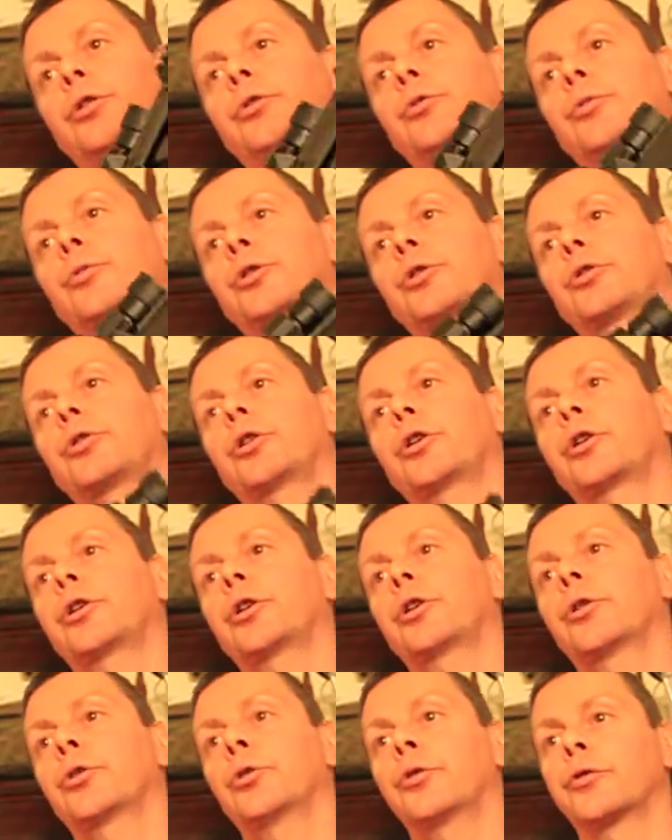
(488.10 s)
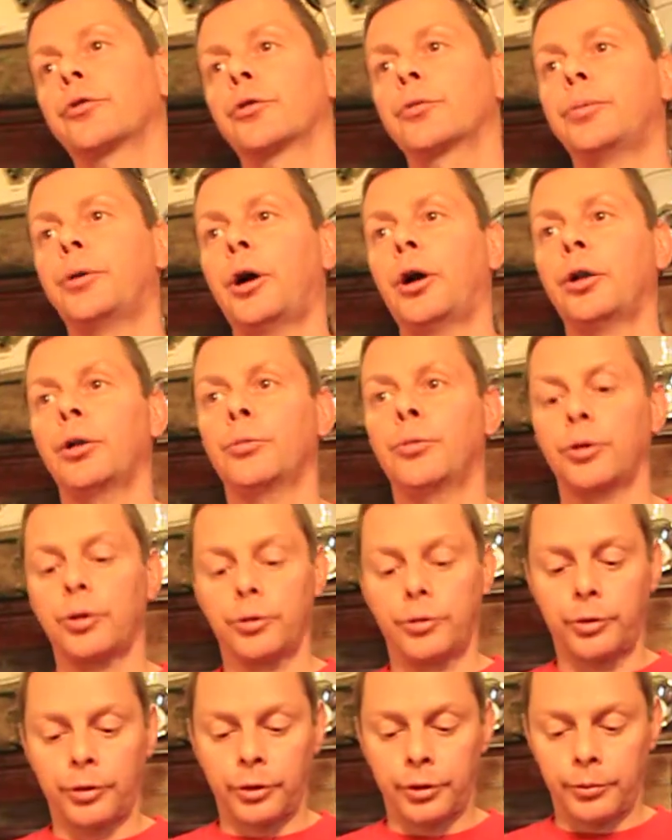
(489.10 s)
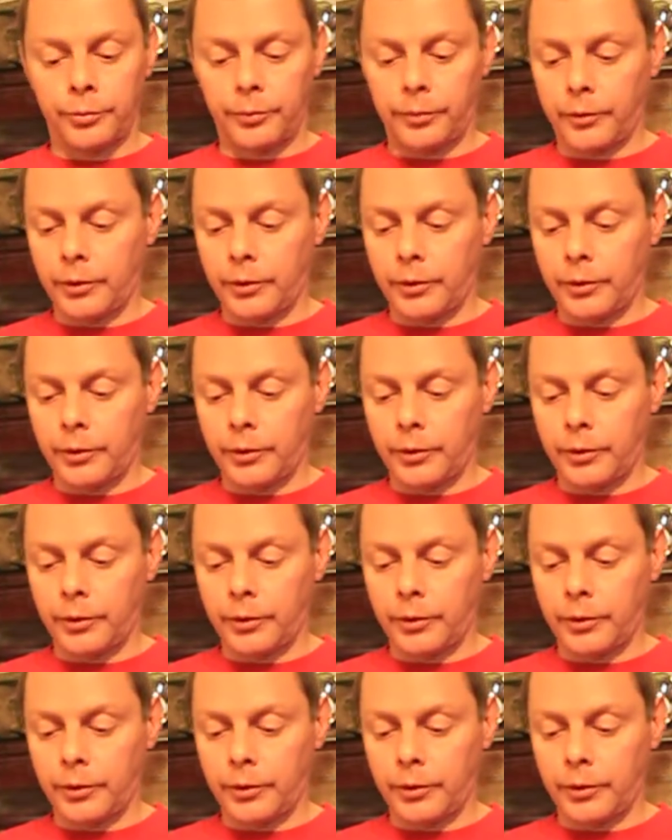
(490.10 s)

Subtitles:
is once I got over the polymer thing,